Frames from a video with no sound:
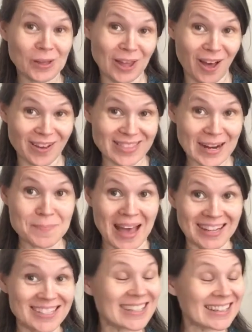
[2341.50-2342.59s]
along that
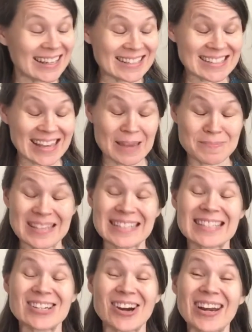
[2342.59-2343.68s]
Imagined Landscape
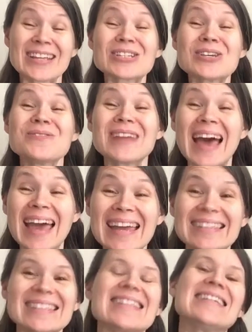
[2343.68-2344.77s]
is starting
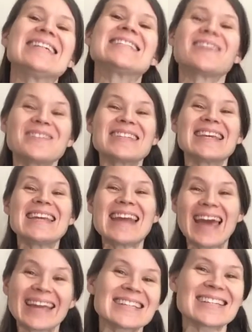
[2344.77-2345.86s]
tonight. So
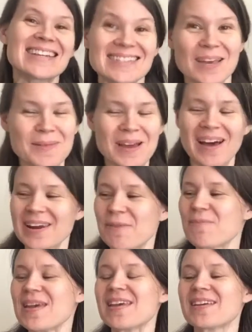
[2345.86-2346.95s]
tonight she is coming
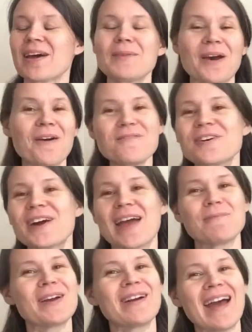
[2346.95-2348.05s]
over,
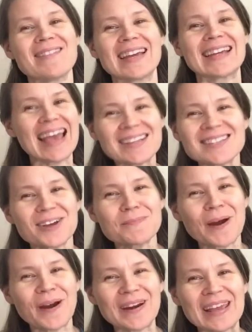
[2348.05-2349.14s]
and we are having a cast-on
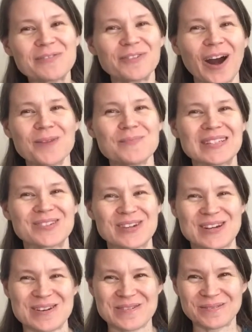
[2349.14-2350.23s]
party for our
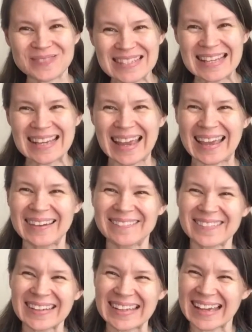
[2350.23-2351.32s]
mystery gnomes, and
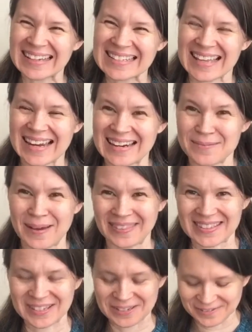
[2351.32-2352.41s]
really excited about
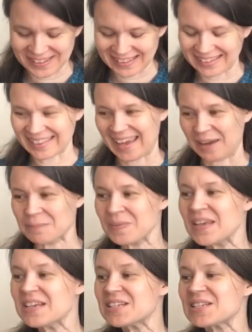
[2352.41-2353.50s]
this goofy little thing.
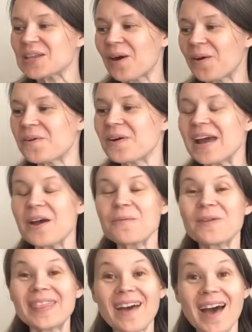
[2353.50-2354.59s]
So
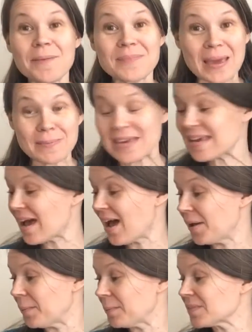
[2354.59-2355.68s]
we thought maybe
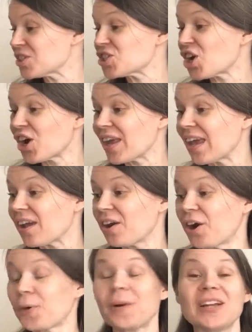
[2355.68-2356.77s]
starting
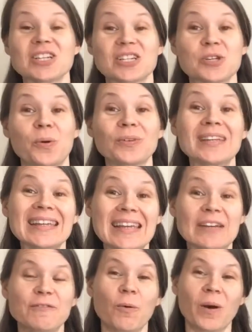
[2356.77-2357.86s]
her project, you
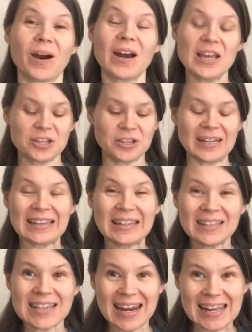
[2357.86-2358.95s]
need
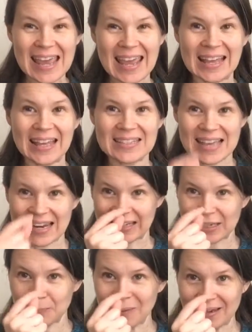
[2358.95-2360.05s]
little tiny hands and a
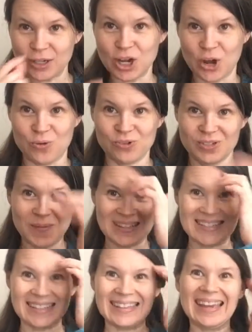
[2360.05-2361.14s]
little button nose
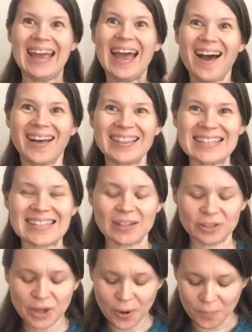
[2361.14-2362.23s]
basically on this
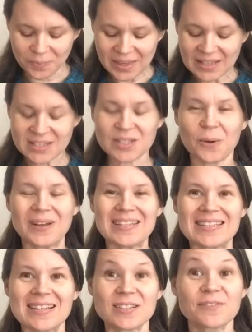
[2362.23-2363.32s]
little gnome. So it
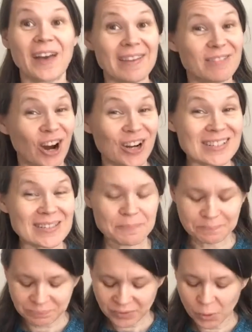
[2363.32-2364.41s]
says 5 yards
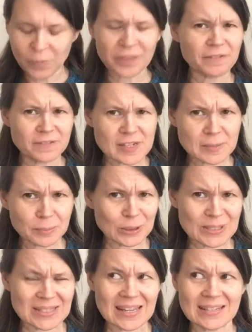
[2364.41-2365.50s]
with
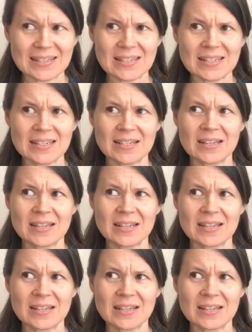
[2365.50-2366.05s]
15%